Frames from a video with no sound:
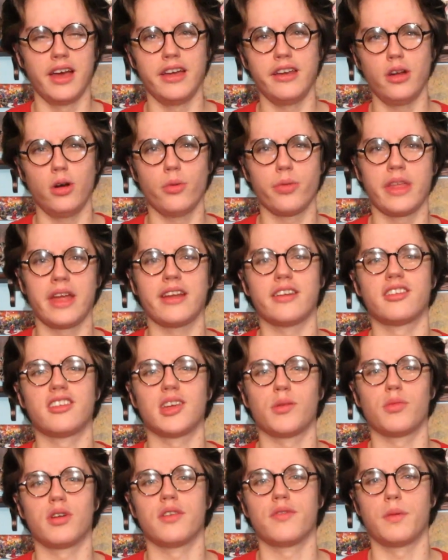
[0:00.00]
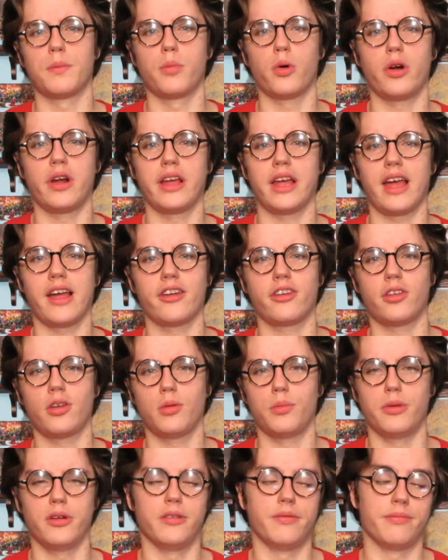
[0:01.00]
I know that's somewhat of a boring
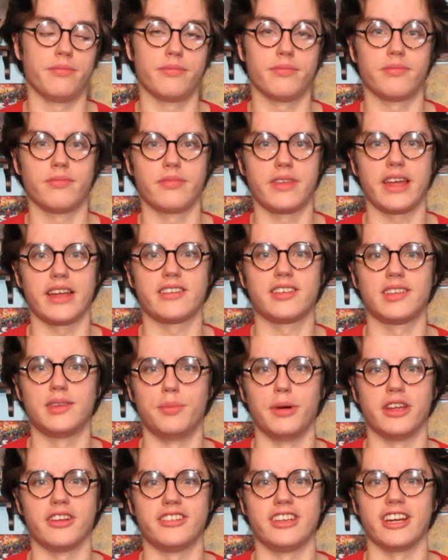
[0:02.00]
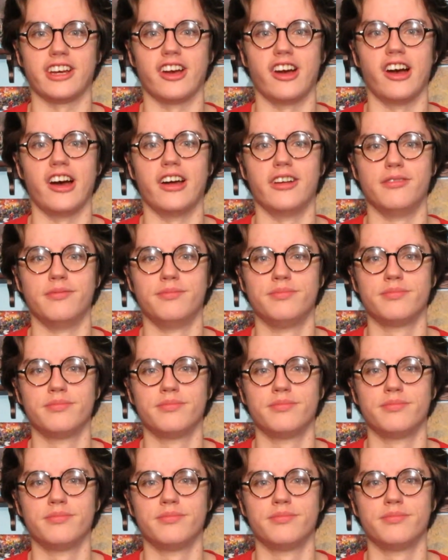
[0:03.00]
answer, but that's the best I got.